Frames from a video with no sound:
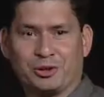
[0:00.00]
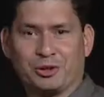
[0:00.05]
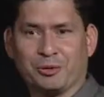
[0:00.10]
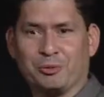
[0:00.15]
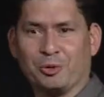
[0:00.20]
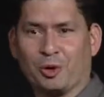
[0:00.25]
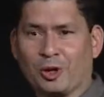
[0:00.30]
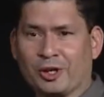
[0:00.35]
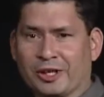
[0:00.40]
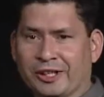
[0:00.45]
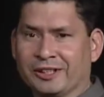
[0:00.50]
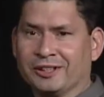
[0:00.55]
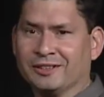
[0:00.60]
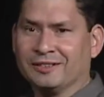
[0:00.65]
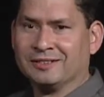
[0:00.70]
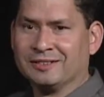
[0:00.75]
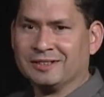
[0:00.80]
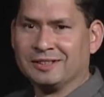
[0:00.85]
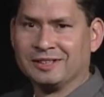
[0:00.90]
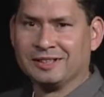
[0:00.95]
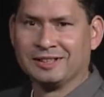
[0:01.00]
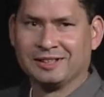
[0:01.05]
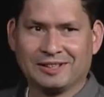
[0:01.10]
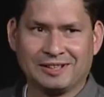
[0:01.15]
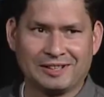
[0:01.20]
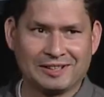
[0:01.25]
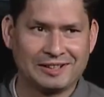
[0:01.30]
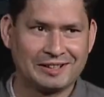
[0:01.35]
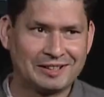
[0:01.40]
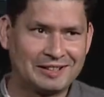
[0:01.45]
good morning.
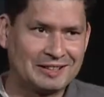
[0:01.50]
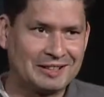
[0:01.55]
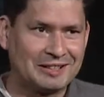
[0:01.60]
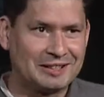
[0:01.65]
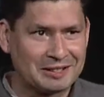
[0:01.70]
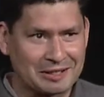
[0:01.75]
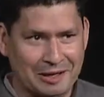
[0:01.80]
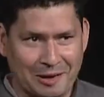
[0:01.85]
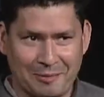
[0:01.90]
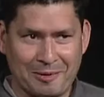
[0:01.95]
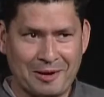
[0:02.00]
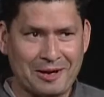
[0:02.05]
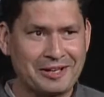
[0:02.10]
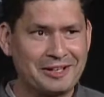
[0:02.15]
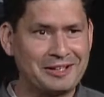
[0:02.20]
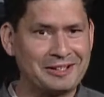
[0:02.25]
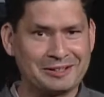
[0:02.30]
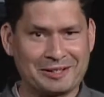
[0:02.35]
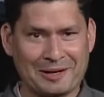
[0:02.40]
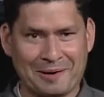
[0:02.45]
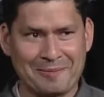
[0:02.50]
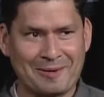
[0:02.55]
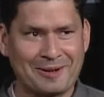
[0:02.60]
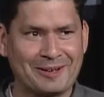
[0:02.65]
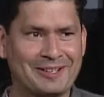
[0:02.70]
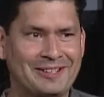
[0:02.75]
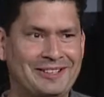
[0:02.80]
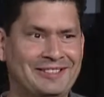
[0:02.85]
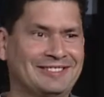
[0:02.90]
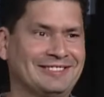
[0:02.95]
Come on in, come on
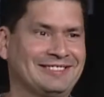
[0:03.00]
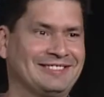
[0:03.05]
in.